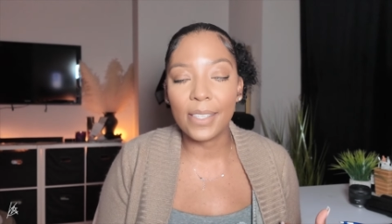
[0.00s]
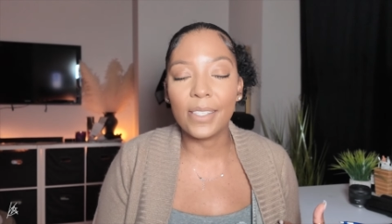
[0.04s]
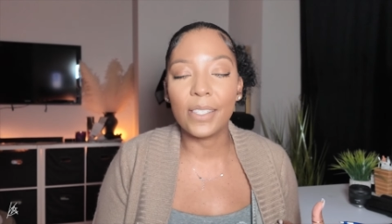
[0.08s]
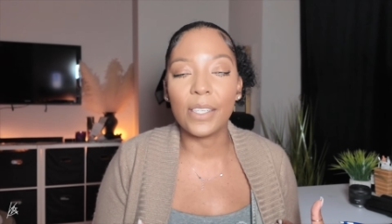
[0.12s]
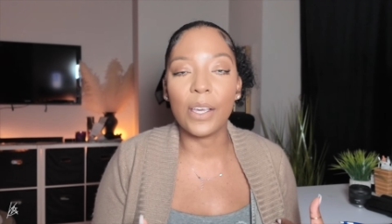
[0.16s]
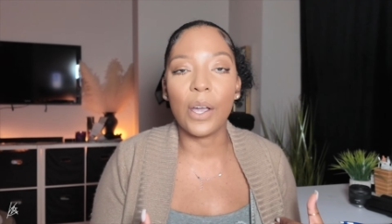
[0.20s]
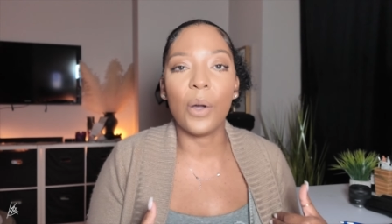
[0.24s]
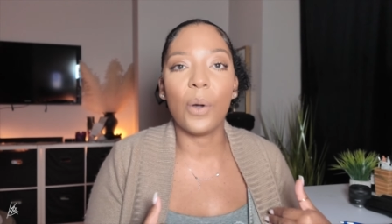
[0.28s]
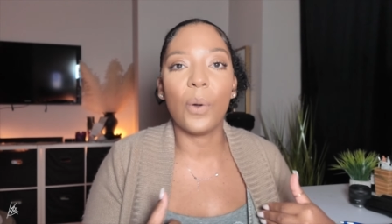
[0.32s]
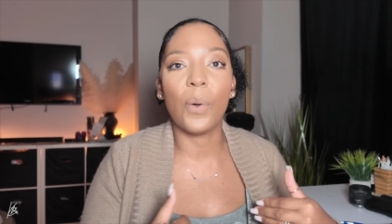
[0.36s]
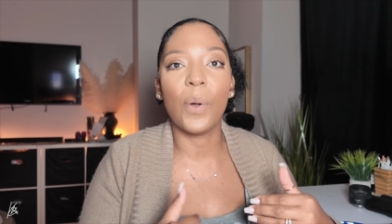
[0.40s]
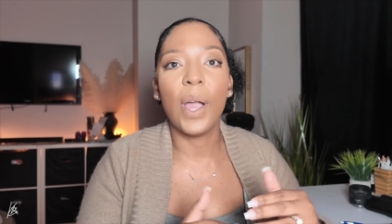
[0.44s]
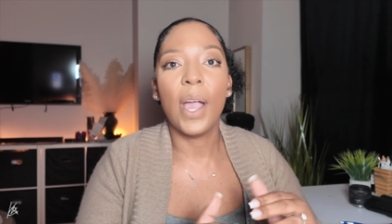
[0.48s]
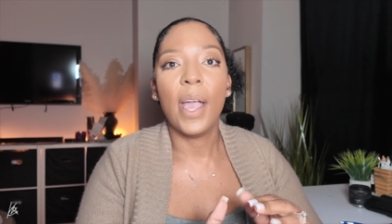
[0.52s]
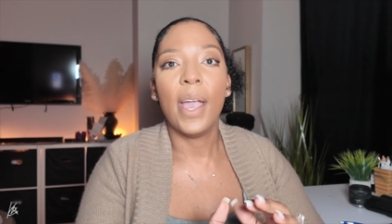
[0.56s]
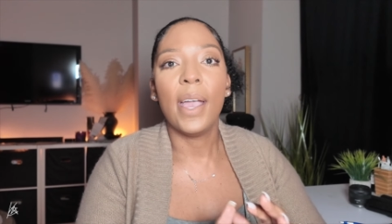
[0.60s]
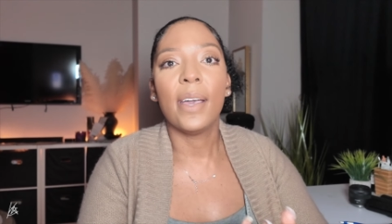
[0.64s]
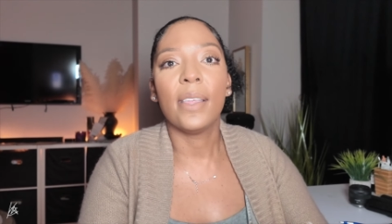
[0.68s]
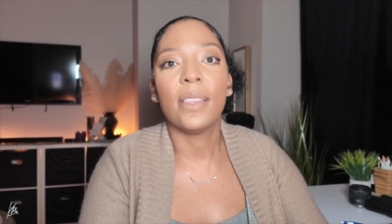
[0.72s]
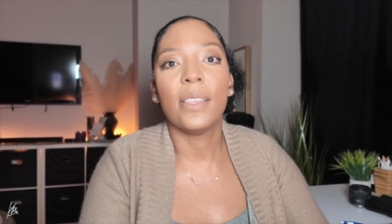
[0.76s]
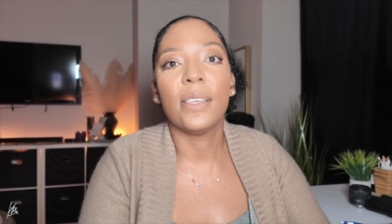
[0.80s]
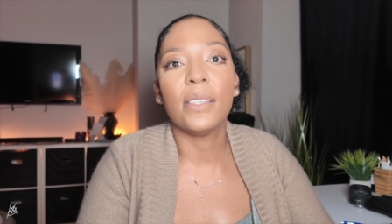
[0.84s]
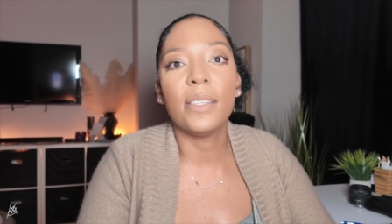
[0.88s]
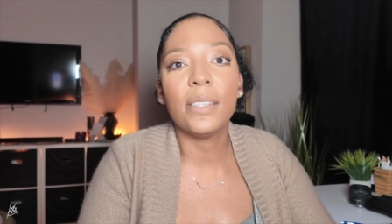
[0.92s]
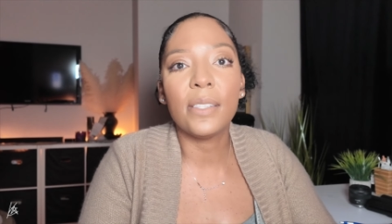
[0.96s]
So
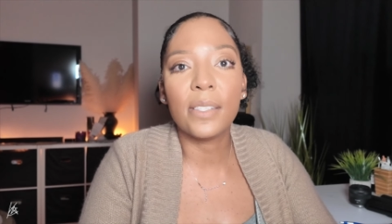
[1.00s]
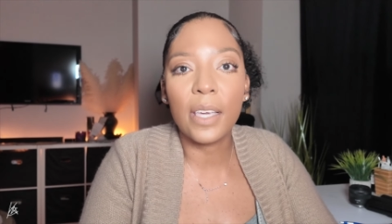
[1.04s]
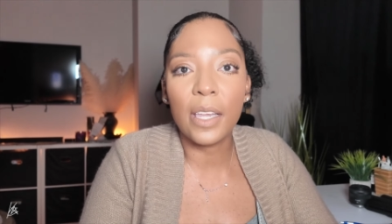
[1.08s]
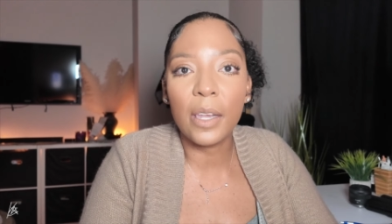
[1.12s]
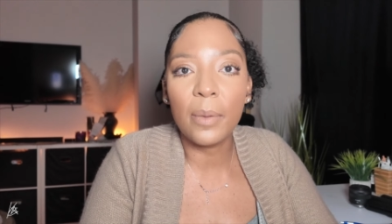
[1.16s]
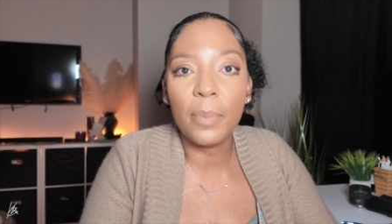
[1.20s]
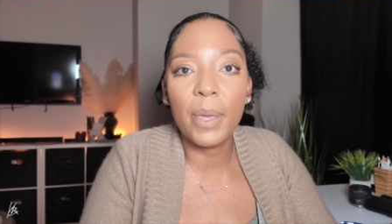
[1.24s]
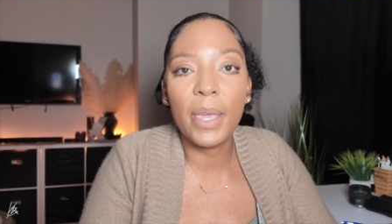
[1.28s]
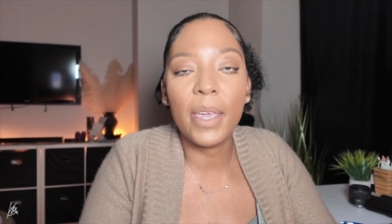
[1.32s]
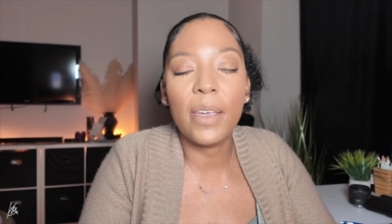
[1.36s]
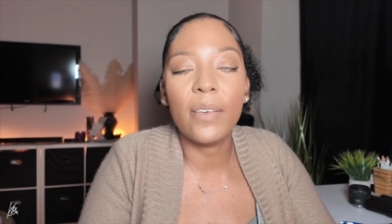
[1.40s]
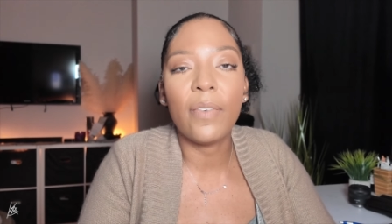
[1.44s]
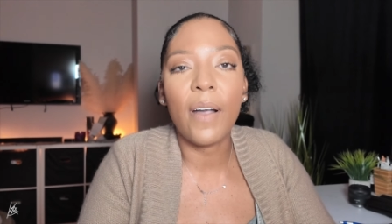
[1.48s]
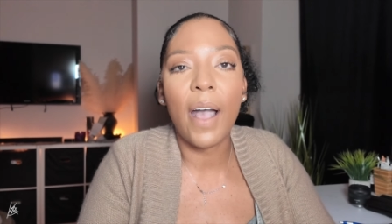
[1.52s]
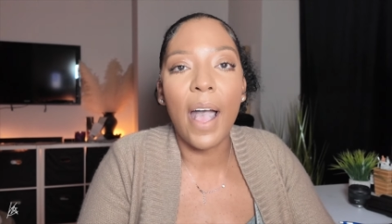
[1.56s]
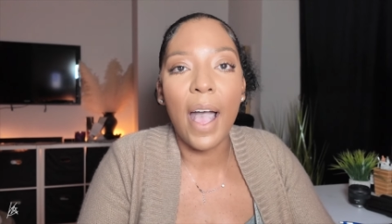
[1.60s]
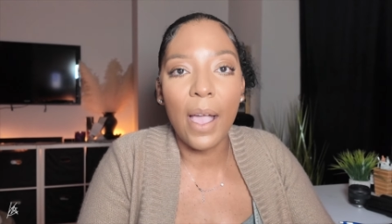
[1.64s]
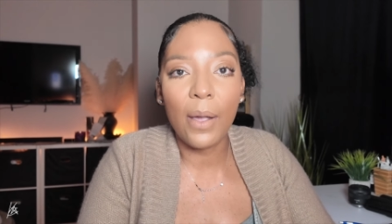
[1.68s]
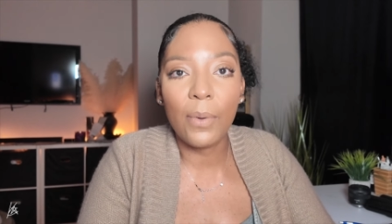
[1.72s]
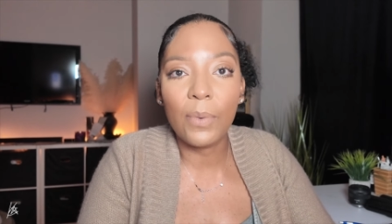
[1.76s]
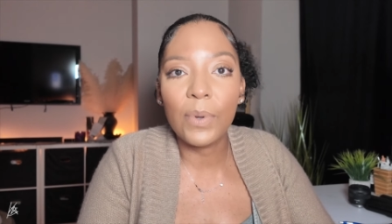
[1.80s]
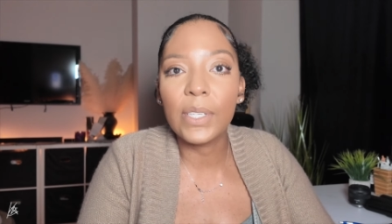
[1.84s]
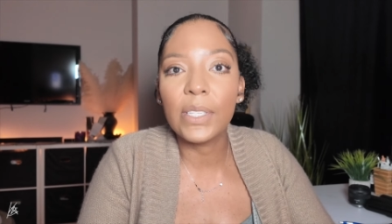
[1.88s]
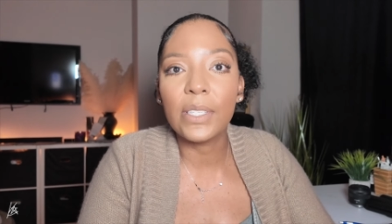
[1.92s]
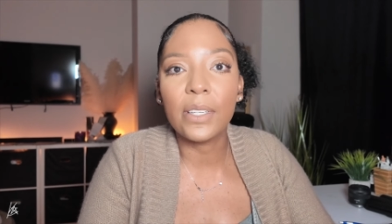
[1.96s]
this is gonna be if
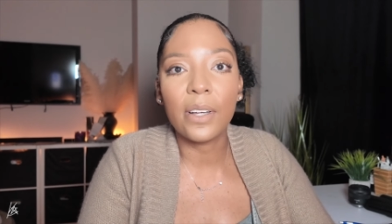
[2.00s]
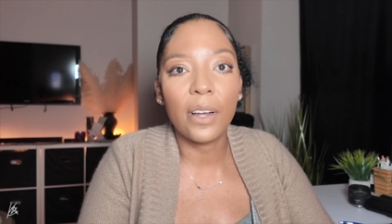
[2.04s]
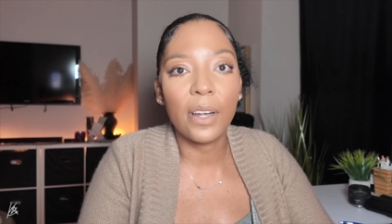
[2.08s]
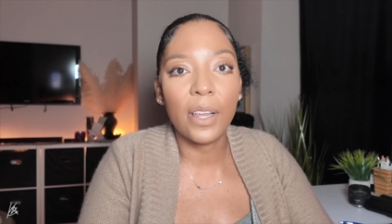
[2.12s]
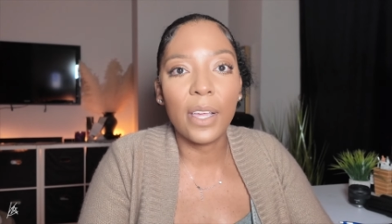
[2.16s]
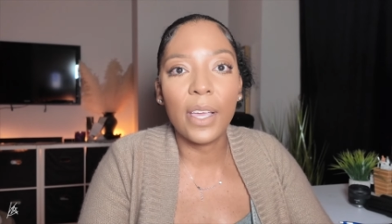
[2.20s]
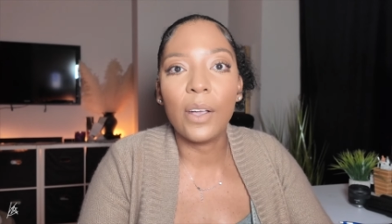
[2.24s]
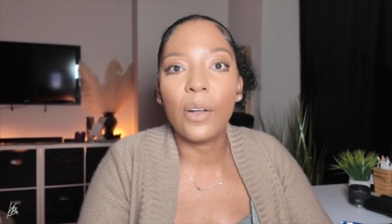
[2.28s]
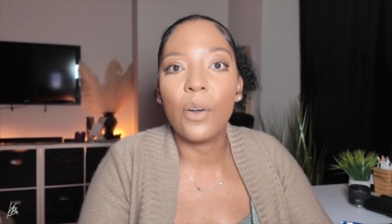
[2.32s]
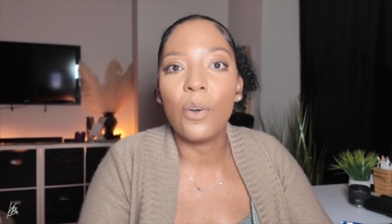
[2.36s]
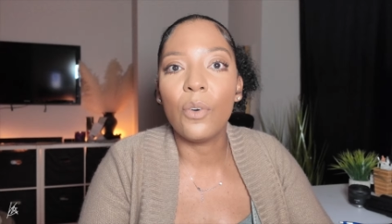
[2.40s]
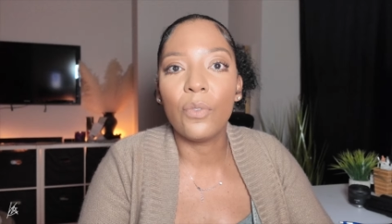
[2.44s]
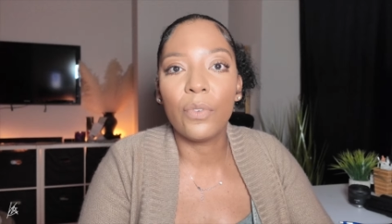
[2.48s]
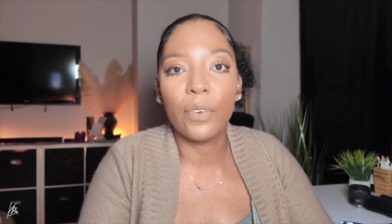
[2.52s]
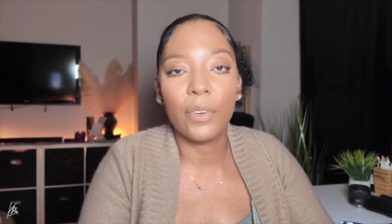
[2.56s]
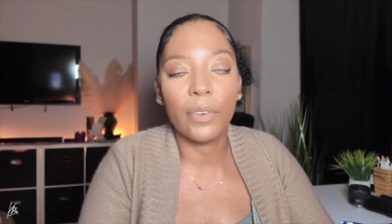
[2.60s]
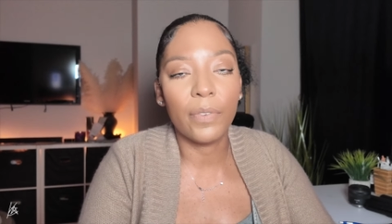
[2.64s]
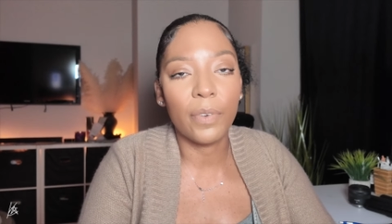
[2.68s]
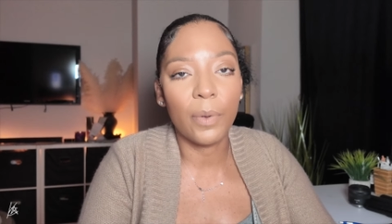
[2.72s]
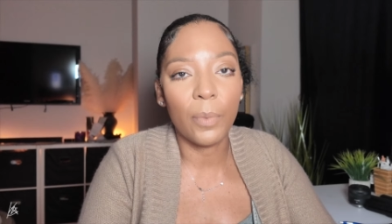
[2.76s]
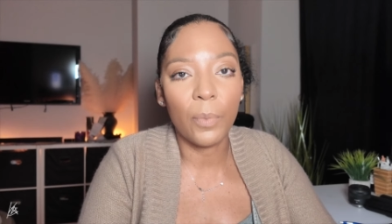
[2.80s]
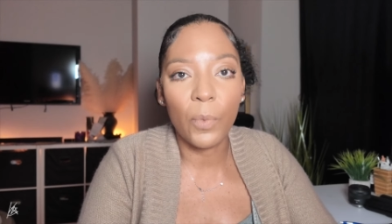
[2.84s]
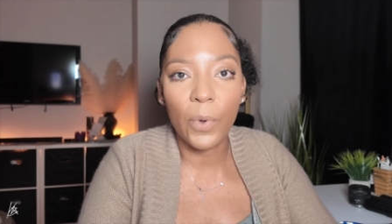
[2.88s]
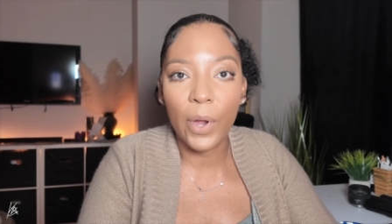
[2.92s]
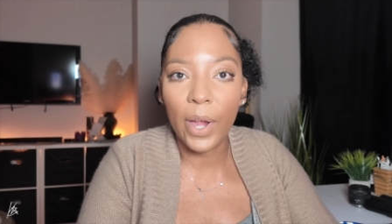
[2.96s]
I was starting over
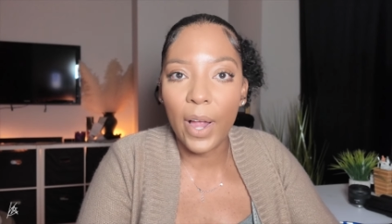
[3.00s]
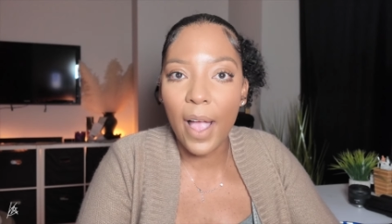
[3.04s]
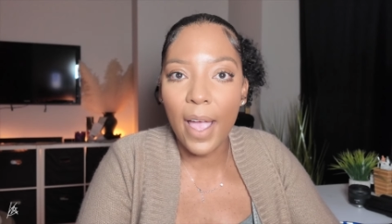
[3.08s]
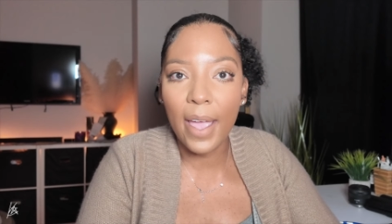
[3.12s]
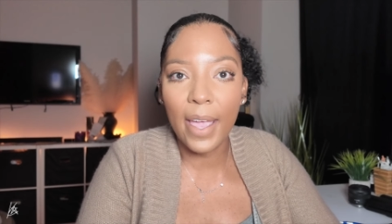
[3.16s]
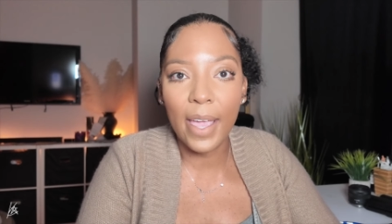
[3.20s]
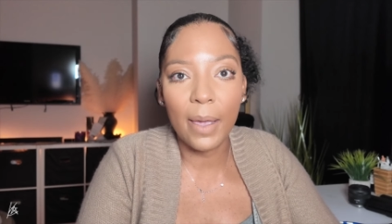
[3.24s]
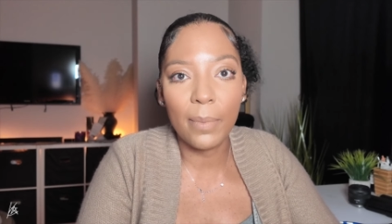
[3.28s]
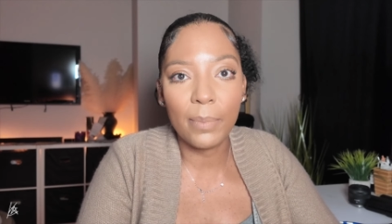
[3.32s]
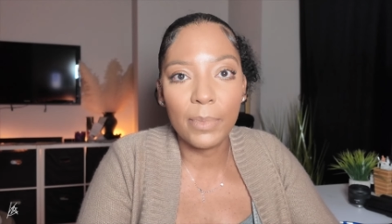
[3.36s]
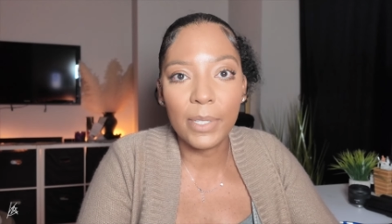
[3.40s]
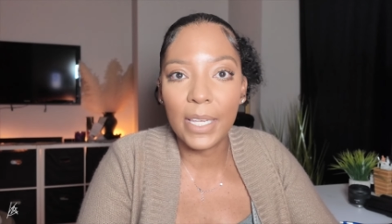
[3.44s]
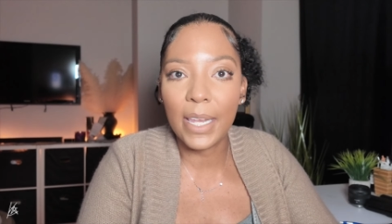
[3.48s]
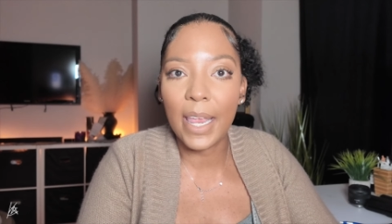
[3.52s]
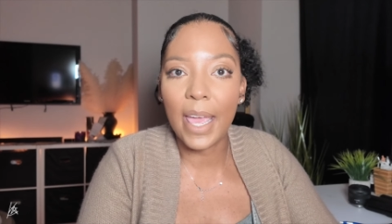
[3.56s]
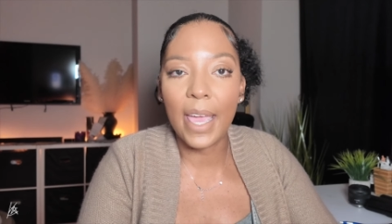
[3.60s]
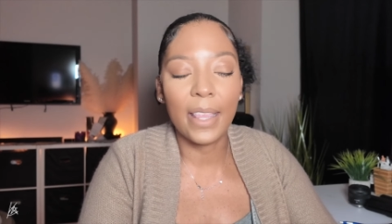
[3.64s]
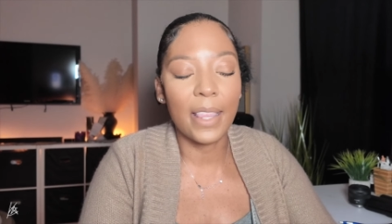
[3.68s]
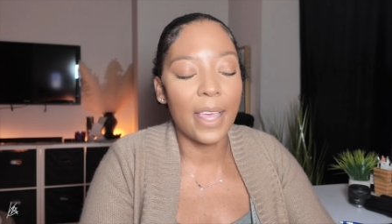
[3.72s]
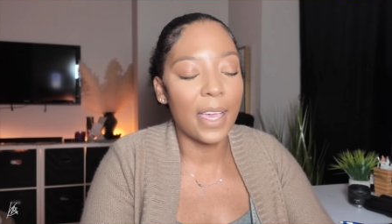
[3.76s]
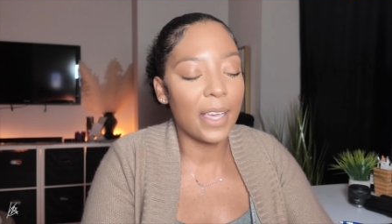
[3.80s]
from where I am today,